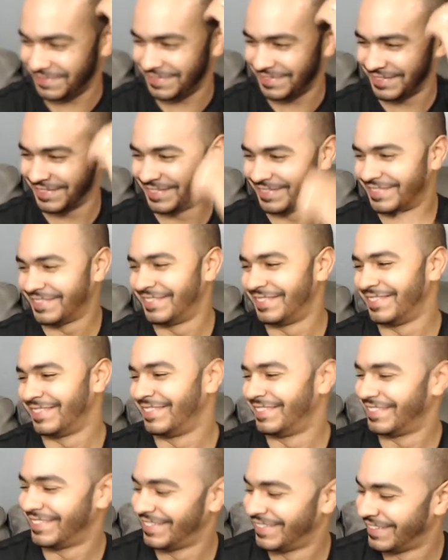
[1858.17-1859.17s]

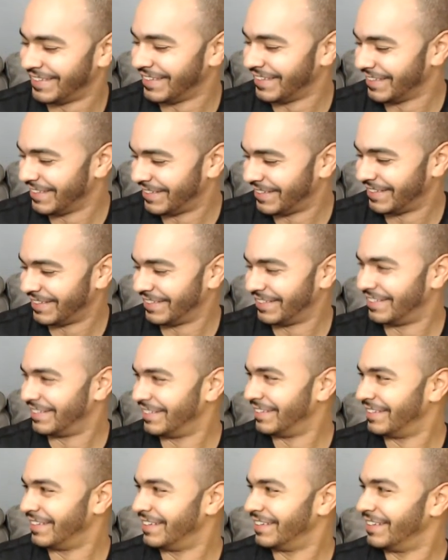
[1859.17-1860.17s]

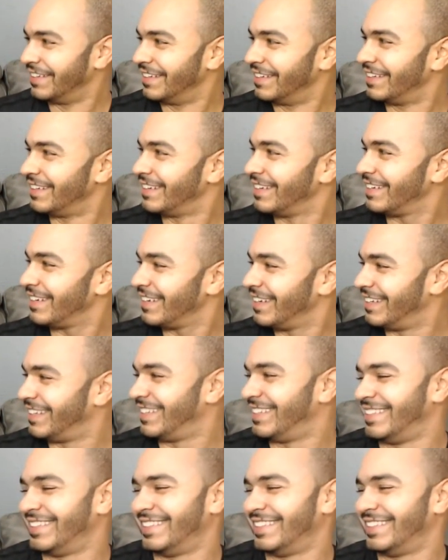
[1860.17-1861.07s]
This person isn't speaking.